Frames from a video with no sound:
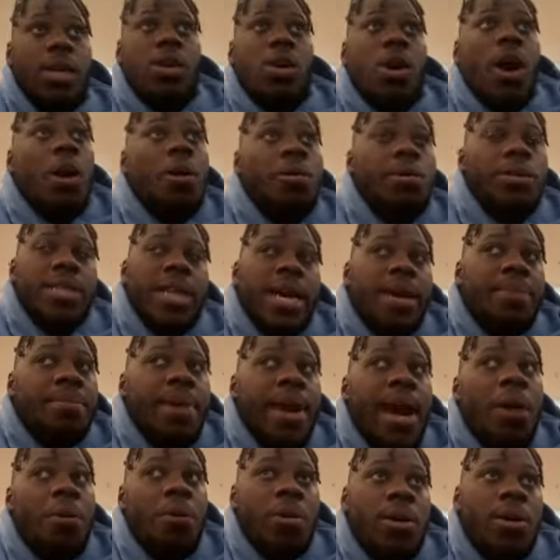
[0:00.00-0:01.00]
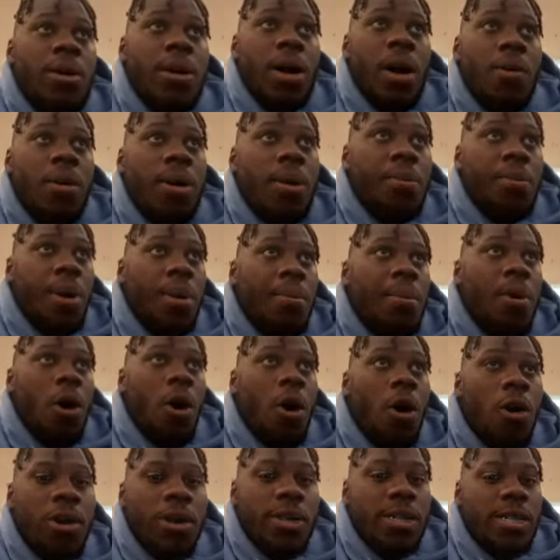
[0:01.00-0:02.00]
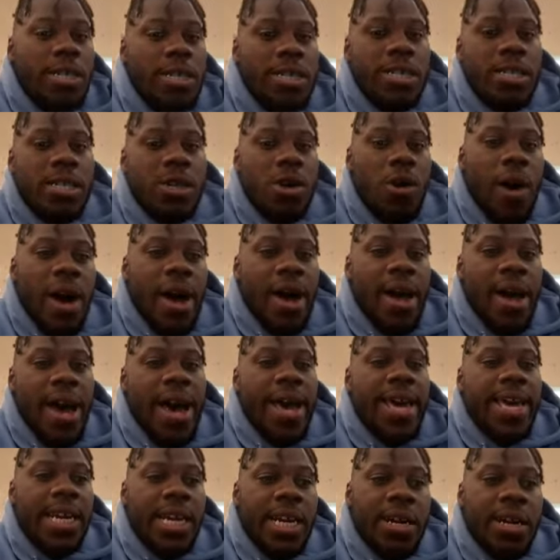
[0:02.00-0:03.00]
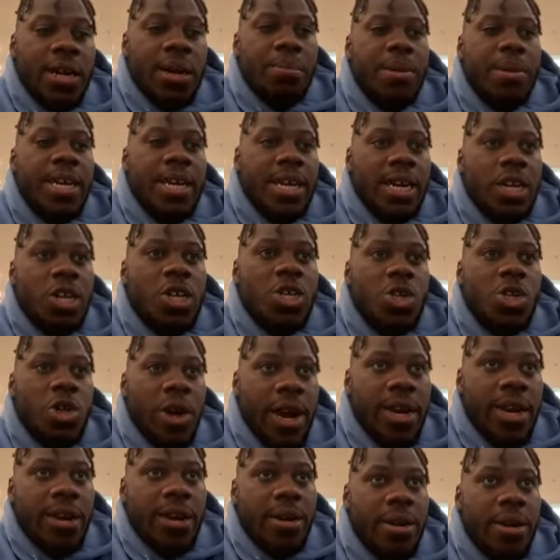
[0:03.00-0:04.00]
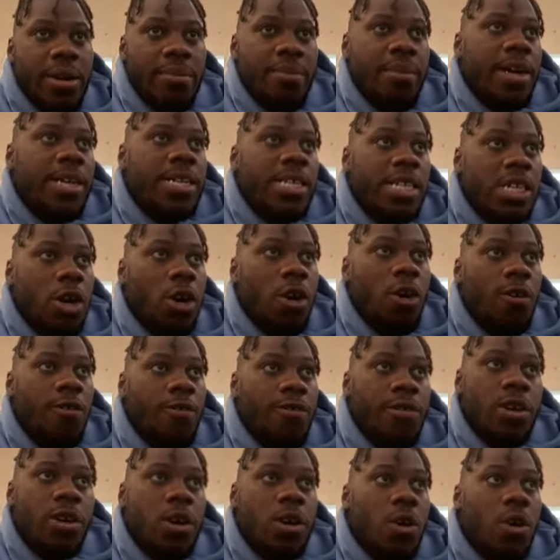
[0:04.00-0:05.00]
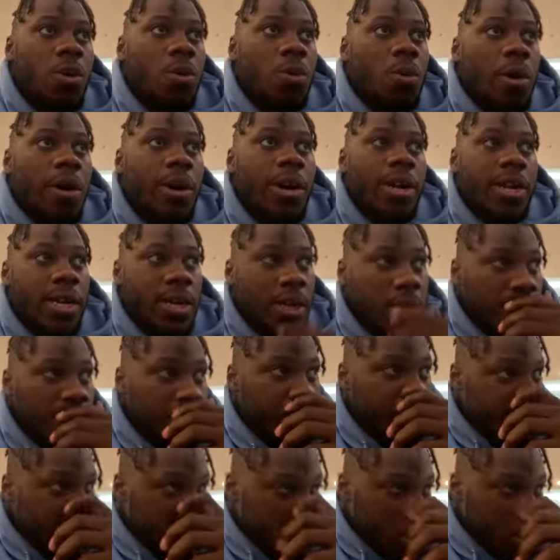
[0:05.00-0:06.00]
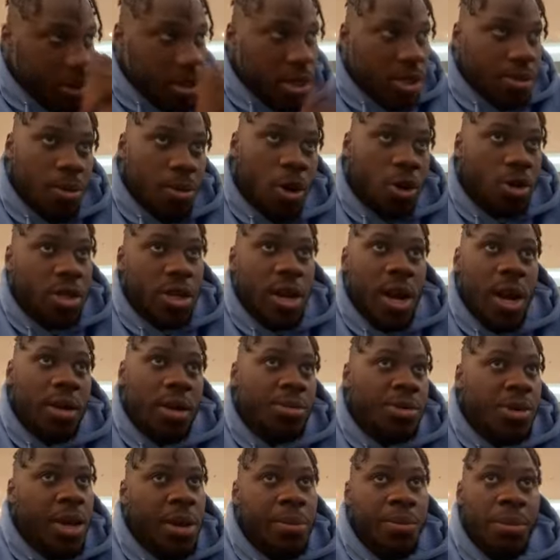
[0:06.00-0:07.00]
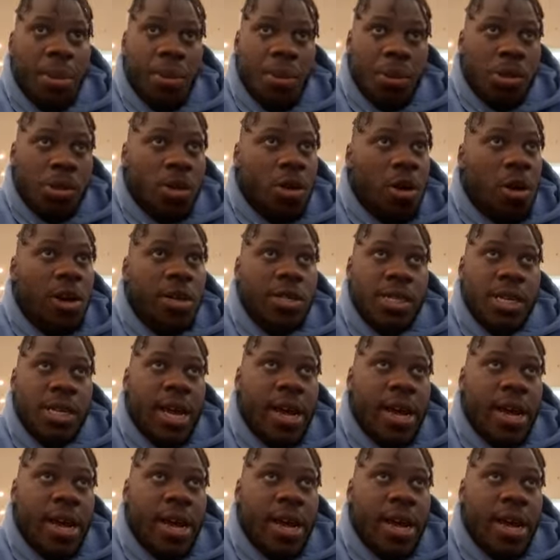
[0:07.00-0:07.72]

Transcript: I was like, man, I want to put my all into this. So I ended up getting a trainer myself, working a little bit, doing small jobs, cutting people's yards.